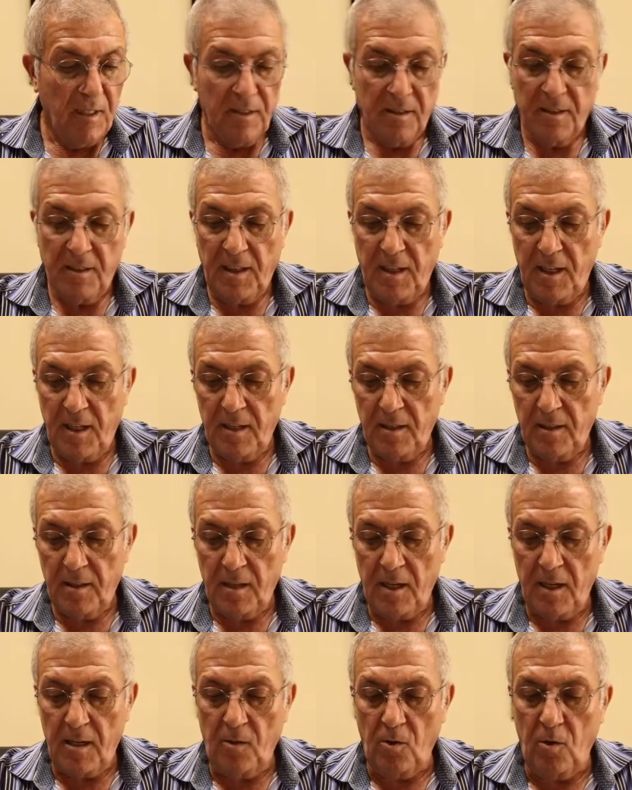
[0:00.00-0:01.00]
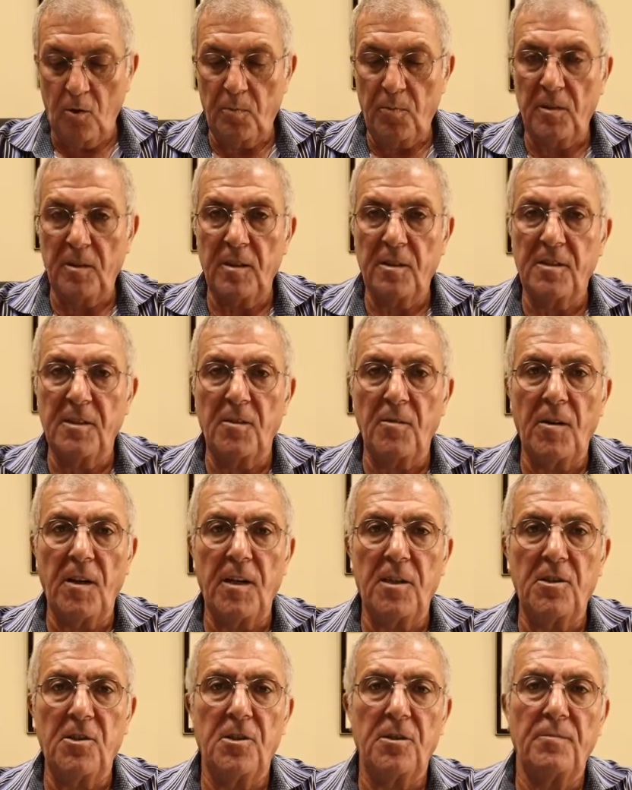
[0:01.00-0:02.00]
Then I open the
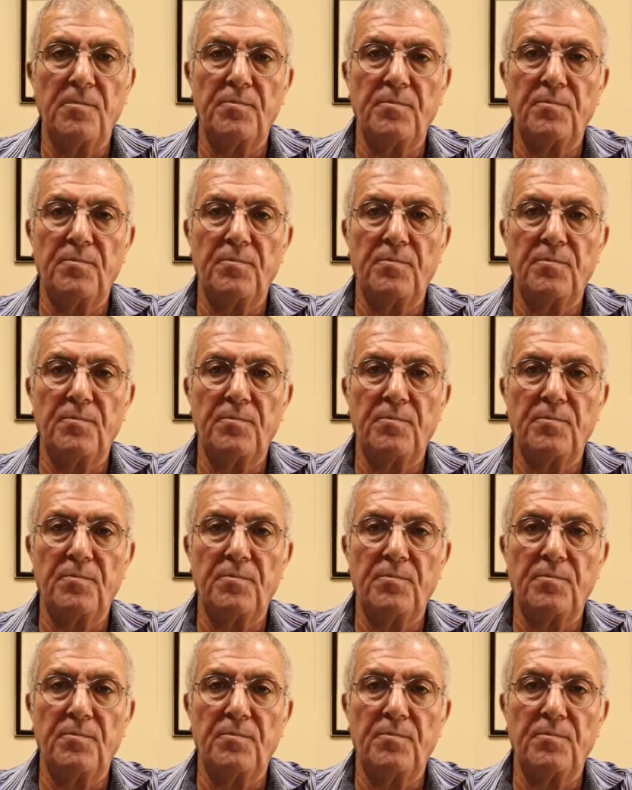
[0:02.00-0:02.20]
syringe.